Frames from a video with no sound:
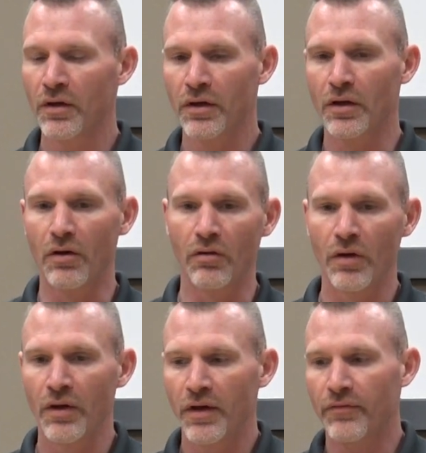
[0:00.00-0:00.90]

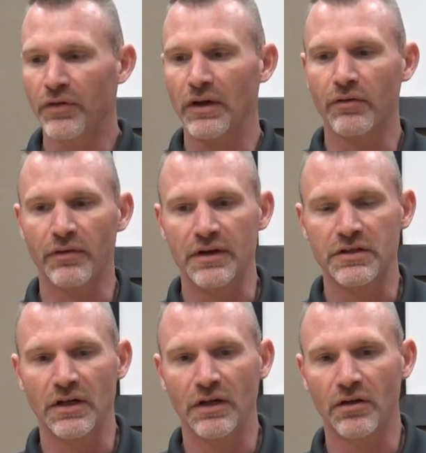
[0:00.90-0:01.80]
if you need to
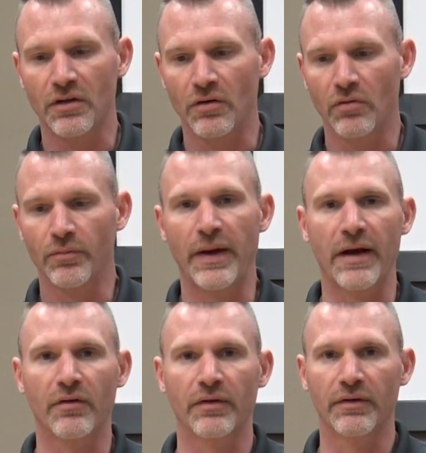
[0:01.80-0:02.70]
reach in, you can hold
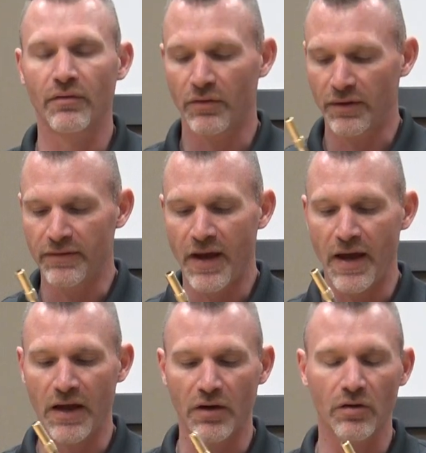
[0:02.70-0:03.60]
back on the
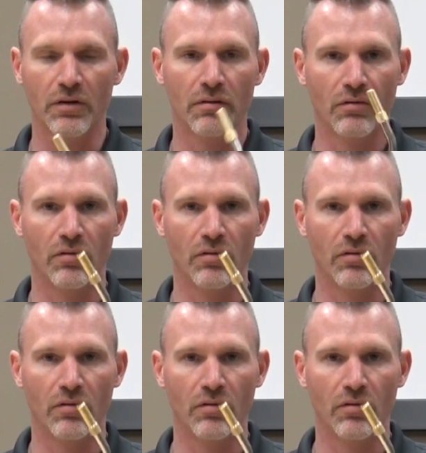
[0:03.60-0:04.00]
tank or